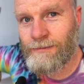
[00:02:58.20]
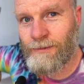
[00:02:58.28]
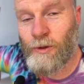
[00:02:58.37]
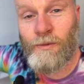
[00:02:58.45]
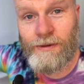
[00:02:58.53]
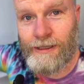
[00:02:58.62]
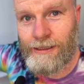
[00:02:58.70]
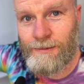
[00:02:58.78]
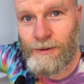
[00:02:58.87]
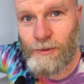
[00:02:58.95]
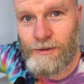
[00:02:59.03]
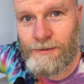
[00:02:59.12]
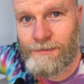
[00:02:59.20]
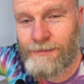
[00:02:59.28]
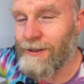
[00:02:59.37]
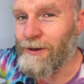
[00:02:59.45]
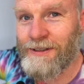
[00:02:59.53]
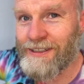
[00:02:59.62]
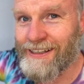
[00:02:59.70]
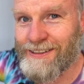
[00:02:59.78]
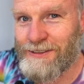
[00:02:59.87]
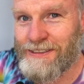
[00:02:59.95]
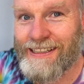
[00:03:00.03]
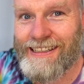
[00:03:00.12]
don't forget to be awesome. No, you can't
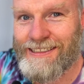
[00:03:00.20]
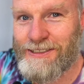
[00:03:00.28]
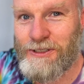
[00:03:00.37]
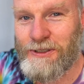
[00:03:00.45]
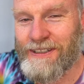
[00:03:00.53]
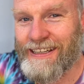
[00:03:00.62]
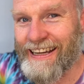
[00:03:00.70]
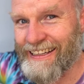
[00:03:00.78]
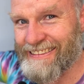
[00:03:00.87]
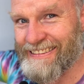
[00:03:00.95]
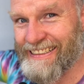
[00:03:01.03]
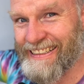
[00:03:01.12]
use that. That's John and Hank's.